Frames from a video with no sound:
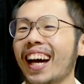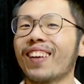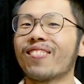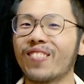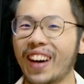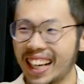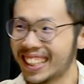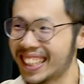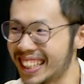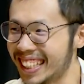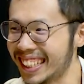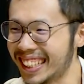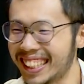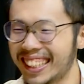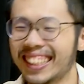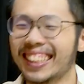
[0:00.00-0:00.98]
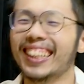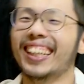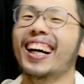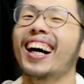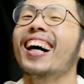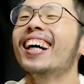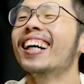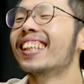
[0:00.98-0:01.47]
And passion also,
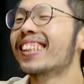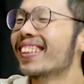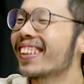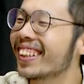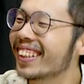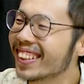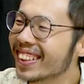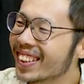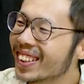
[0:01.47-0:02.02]
So thank you